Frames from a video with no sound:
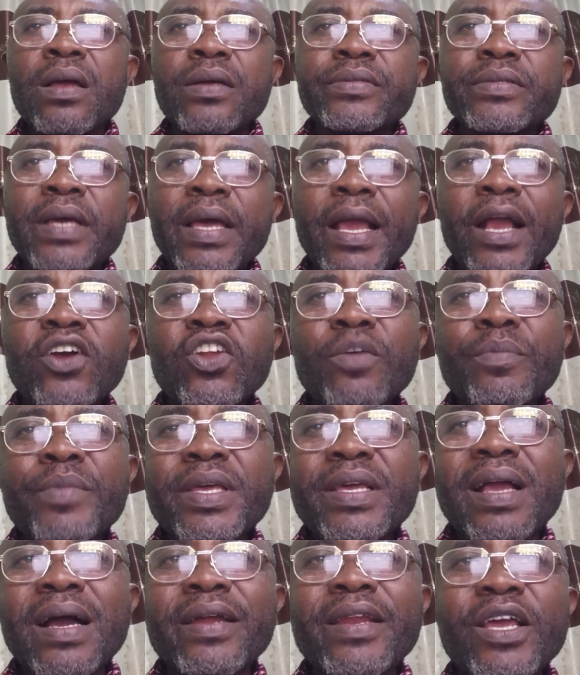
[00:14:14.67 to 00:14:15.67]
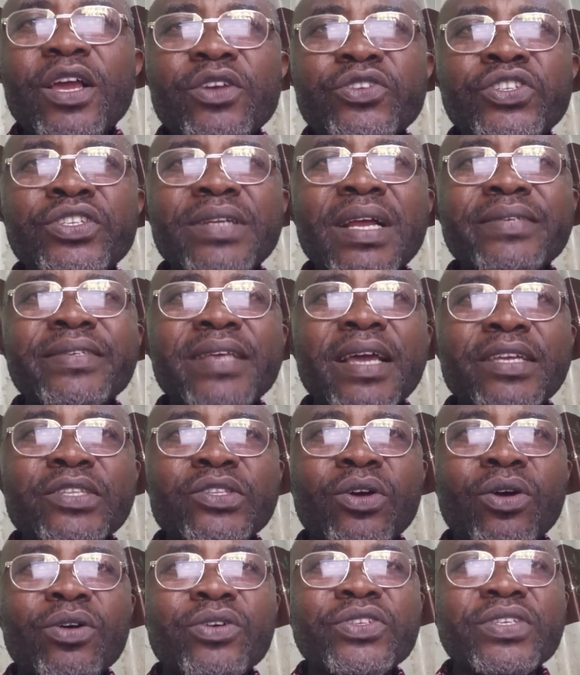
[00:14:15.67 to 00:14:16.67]
The economic and educational
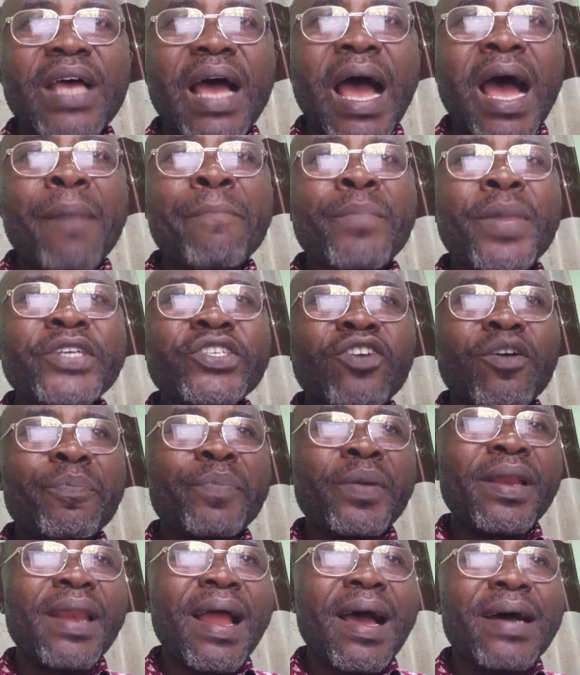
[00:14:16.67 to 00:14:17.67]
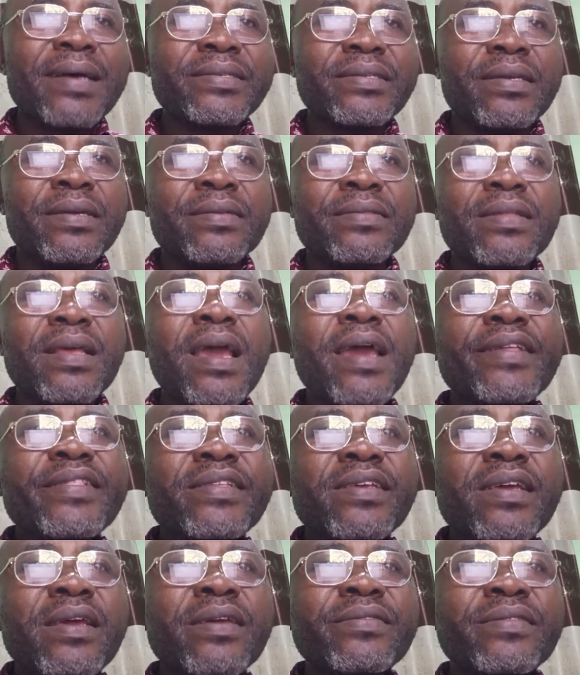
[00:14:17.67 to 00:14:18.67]
sectors are major pillars in
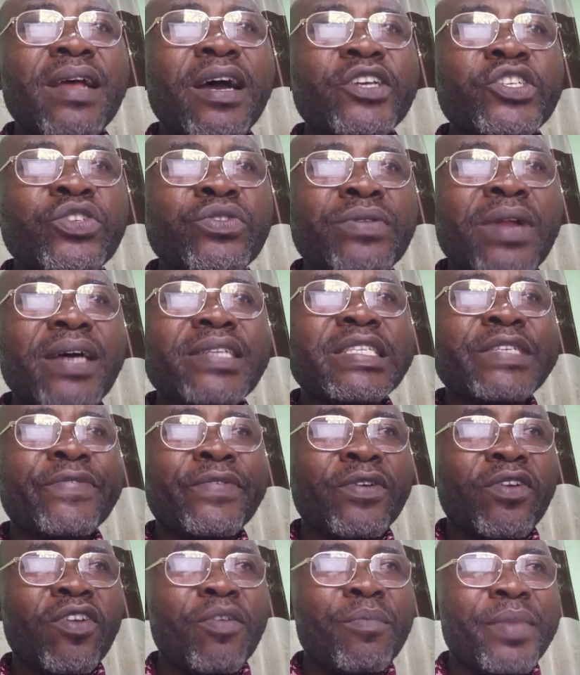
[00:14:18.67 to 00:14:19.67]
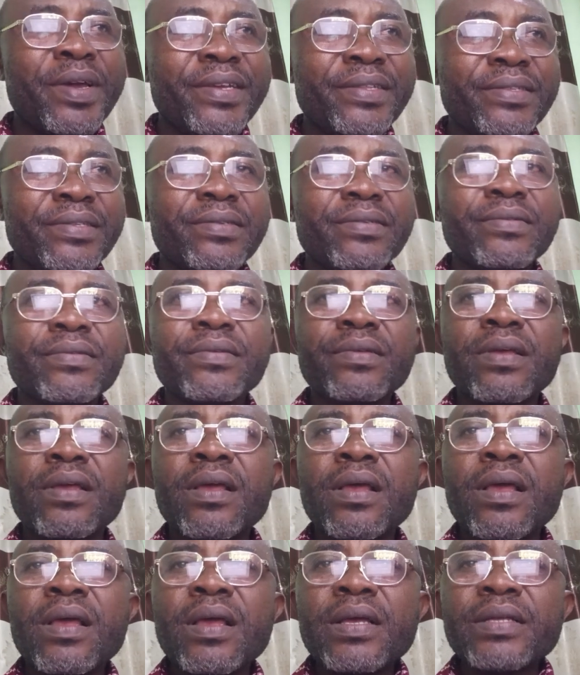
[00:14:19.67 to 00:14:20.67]
any national development.
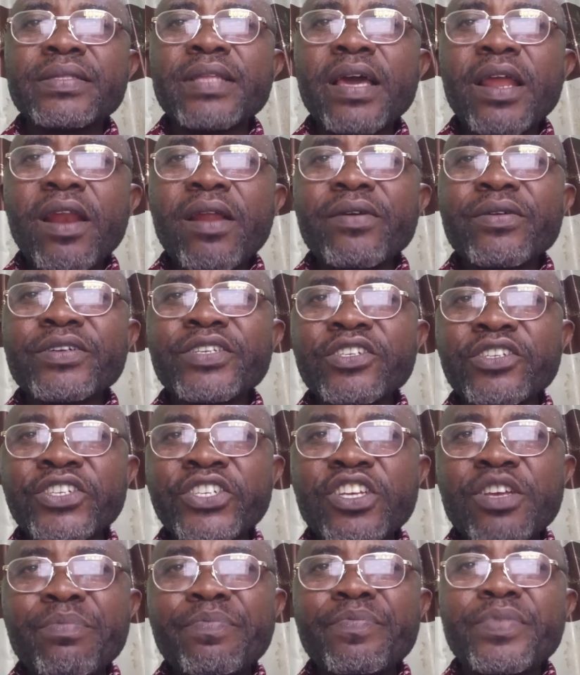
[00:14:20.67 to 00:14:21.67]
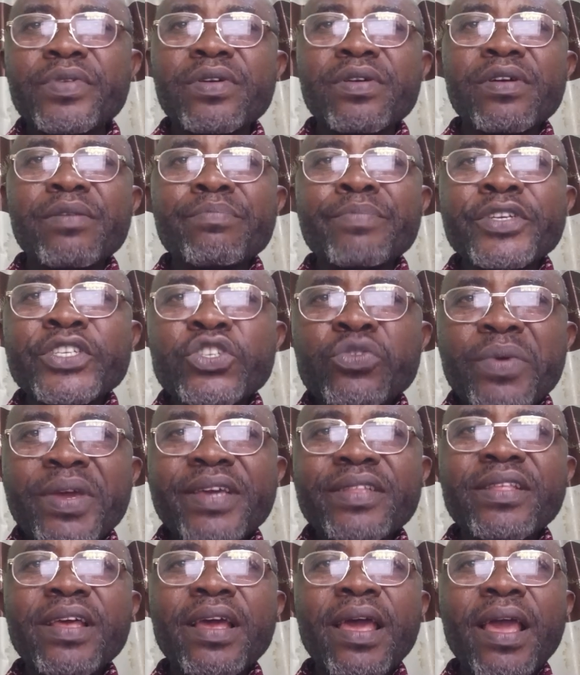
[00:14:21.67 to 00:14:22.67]
The relationship
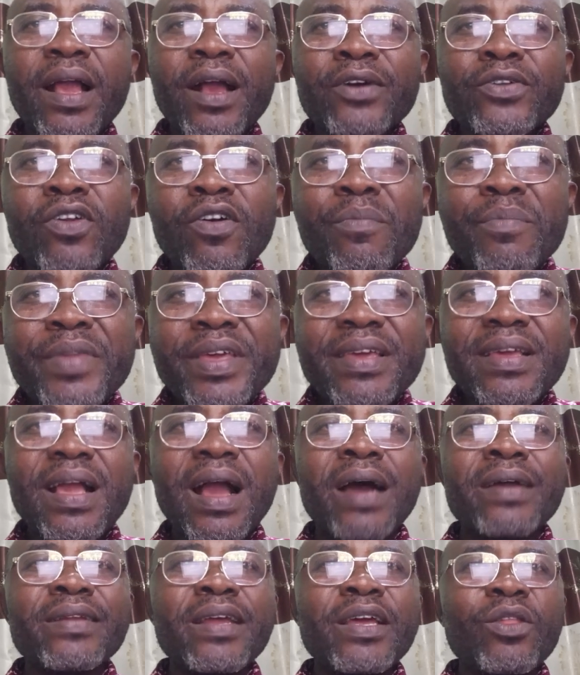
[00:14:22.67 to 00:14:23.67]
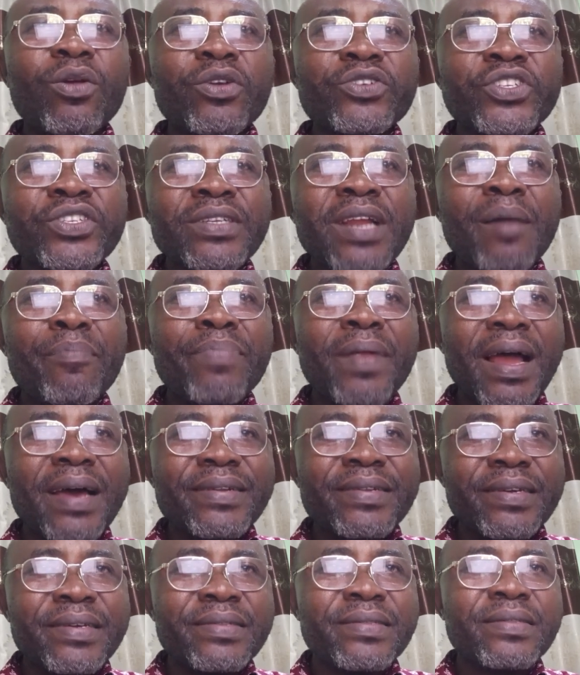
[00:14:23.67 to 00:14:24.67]
between economic and educational
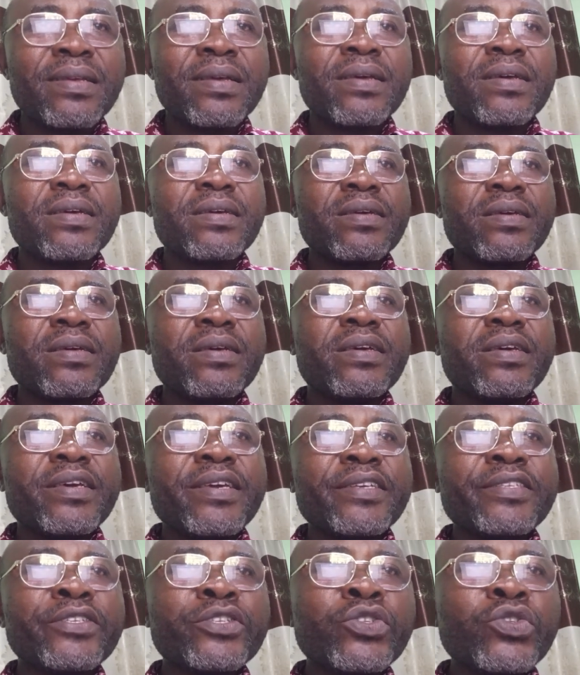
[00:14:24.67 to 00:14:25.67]
planning is